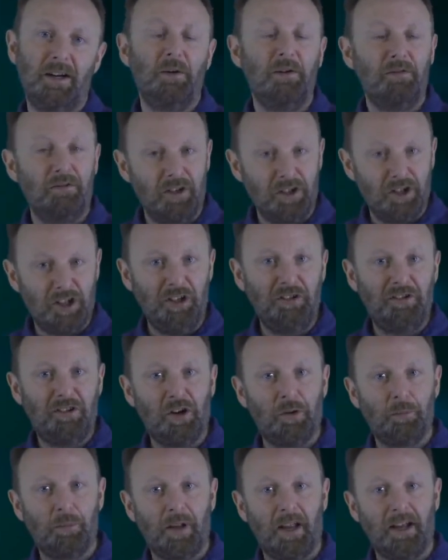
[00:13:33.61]
We reduced
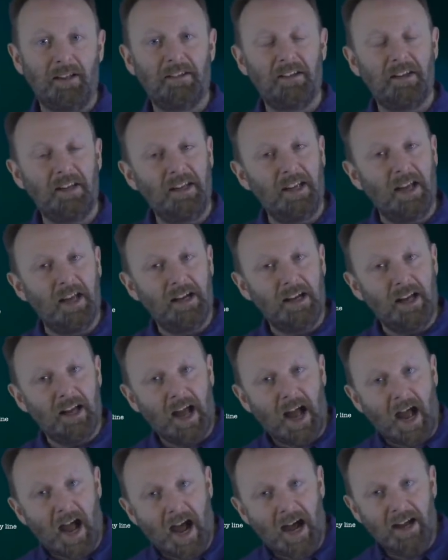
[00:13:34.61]
complexity and
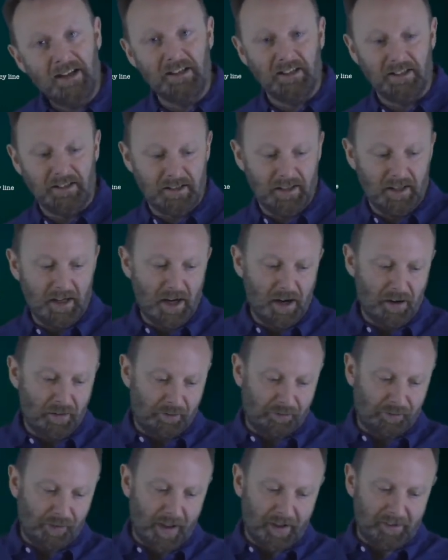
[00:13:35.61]
added
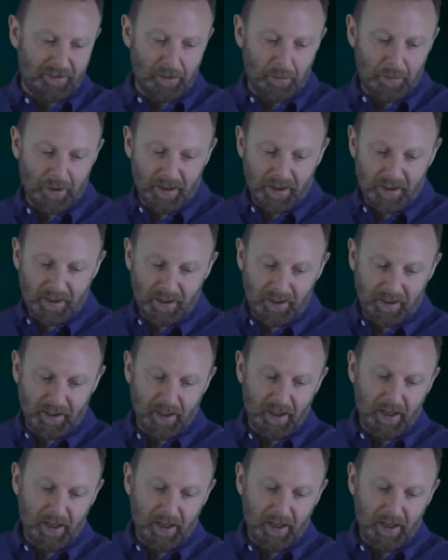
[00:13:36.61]
flexibility